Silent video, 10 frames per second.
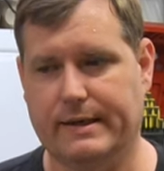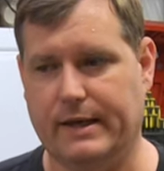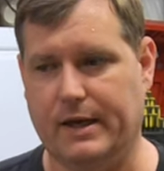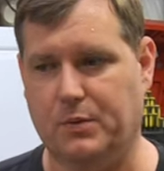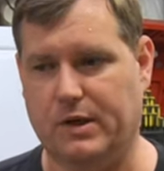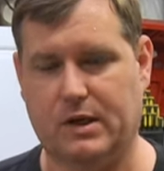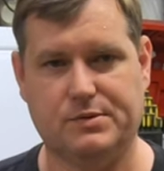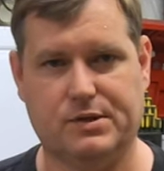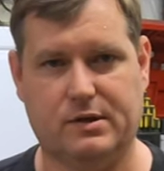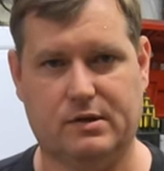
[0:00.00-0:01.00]
And when it
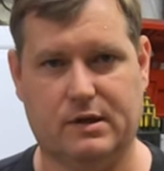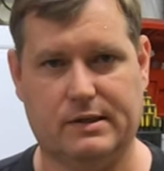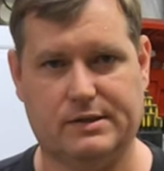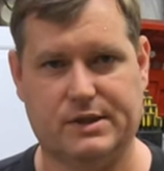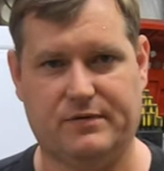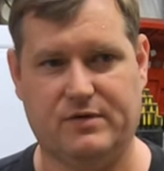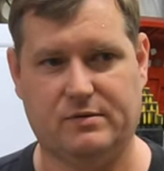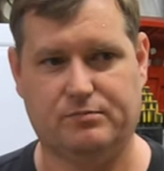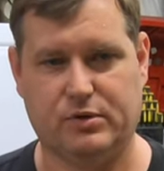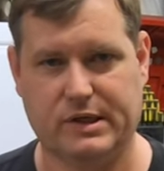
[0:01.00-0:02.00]
comes to your uh,
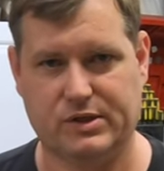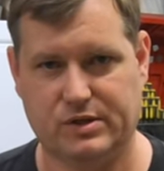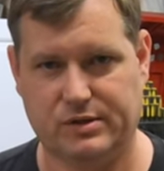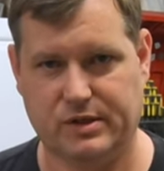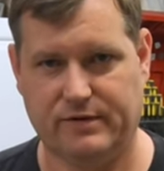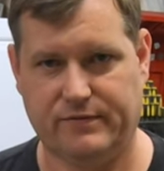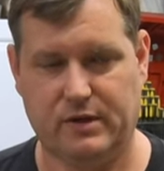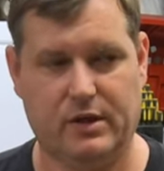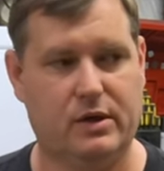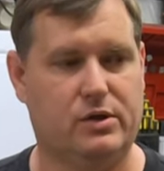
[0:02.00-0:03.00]
safety protection stuff,
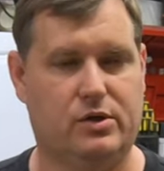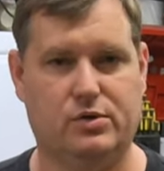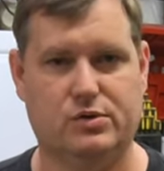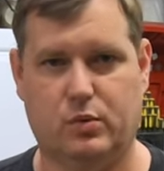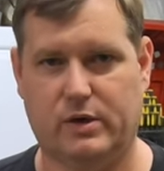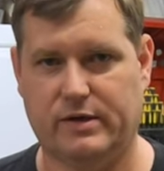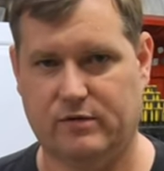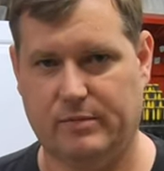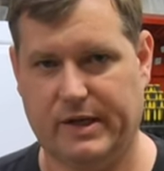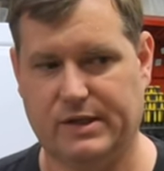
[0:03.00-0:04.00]
use
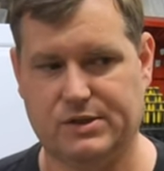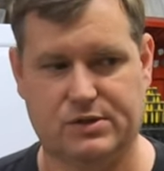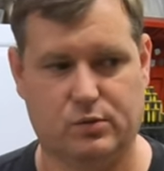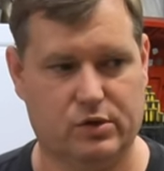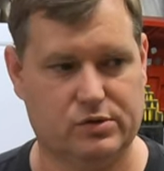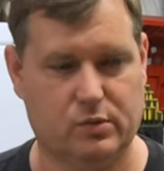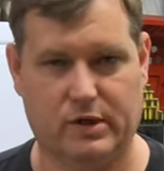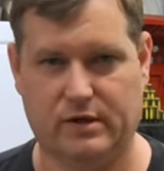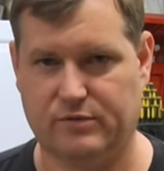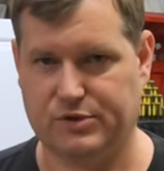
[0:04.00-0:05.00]
whatever masks, use
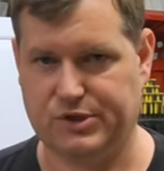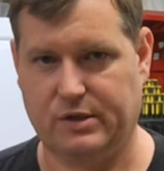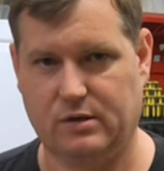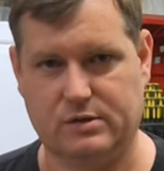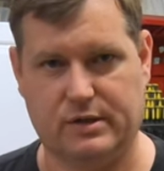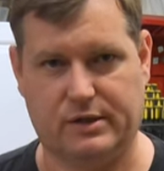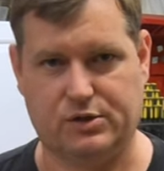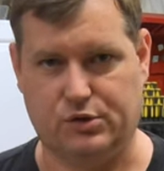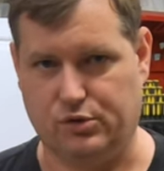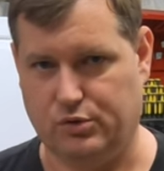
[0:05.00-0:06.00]
whatever shields that
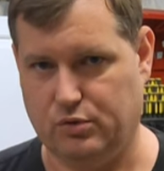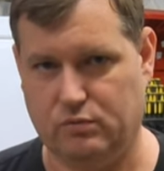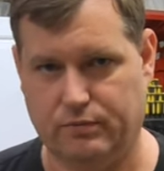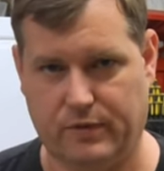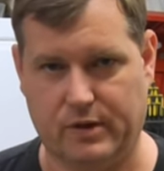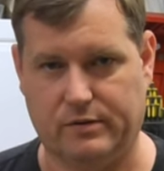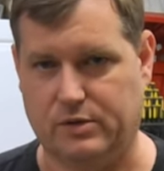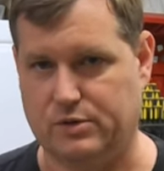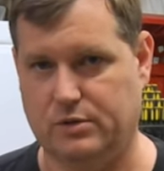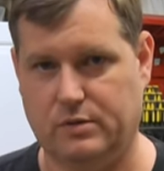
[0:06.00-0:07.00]
you think
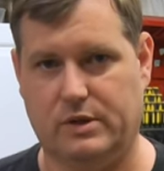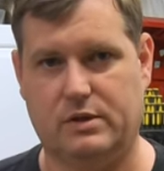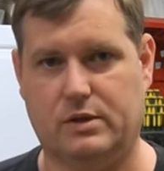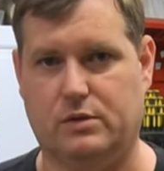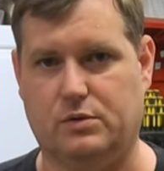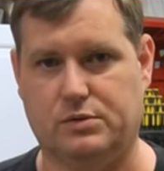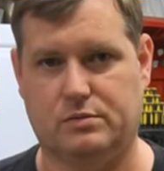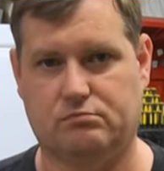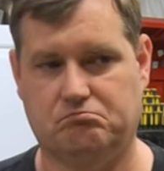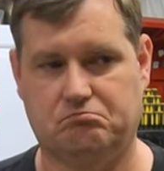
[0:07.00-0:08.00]
that you need to use.
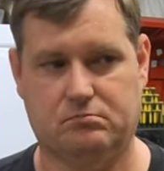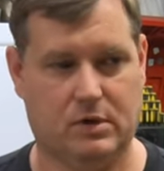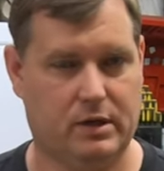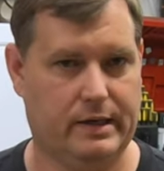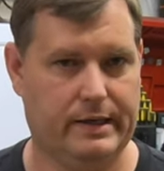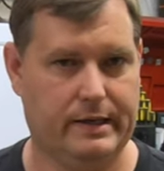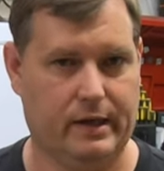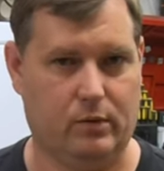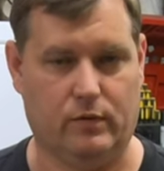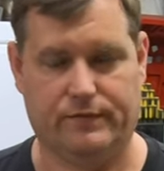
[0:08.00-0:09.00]

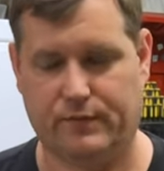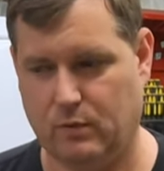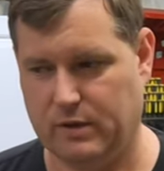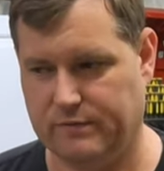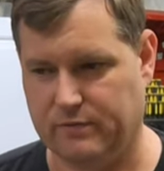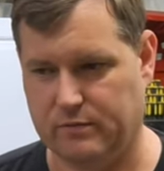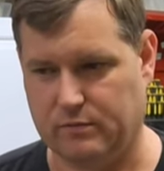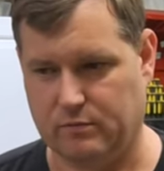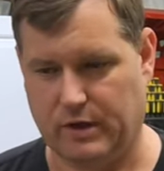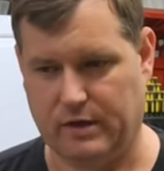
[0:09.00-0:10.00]
And for whatever,
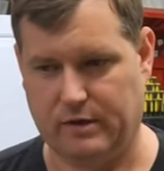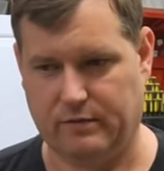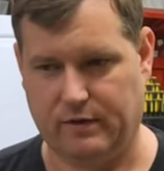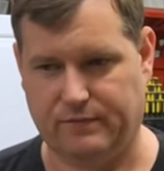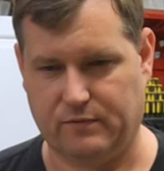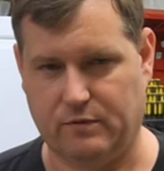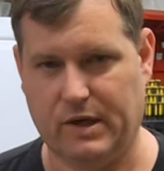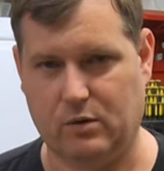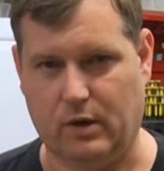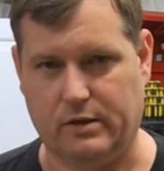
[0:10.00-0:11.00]
any, no
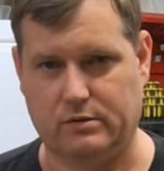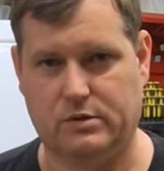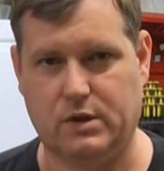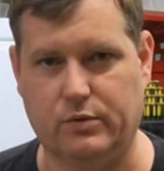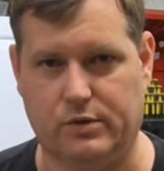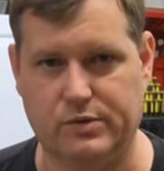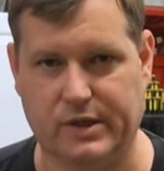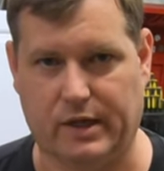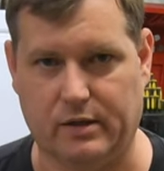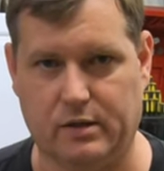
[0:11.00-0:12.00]
matter what, don't use
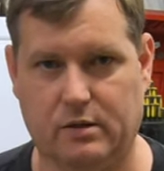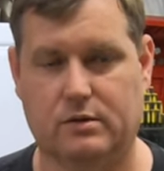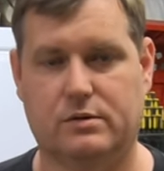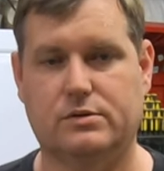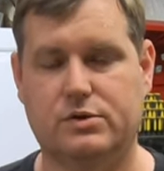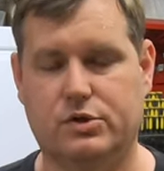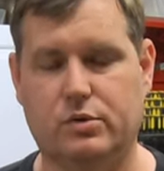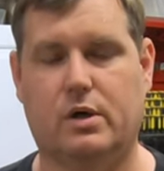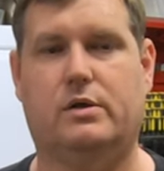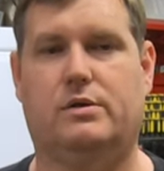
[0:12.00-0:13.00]
sand.
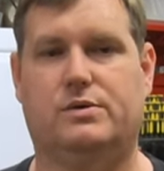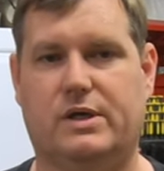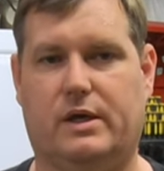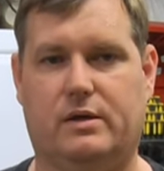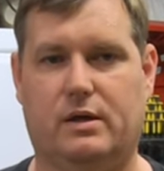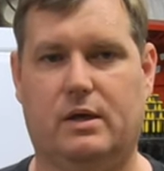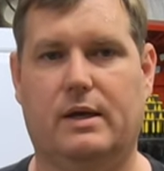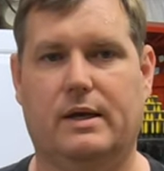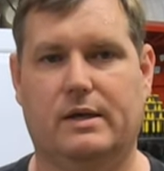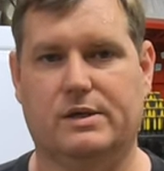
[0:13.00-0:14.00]
Do not use sand.
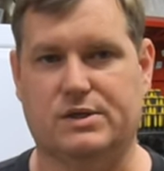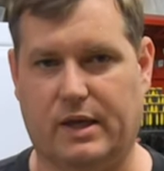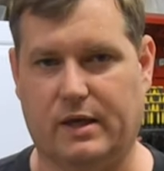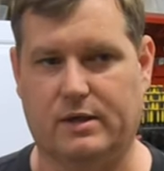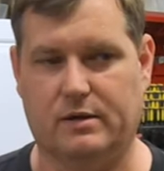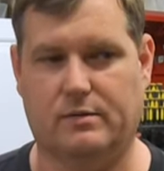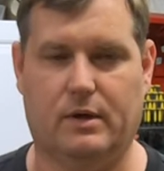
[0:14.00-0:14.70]
Sand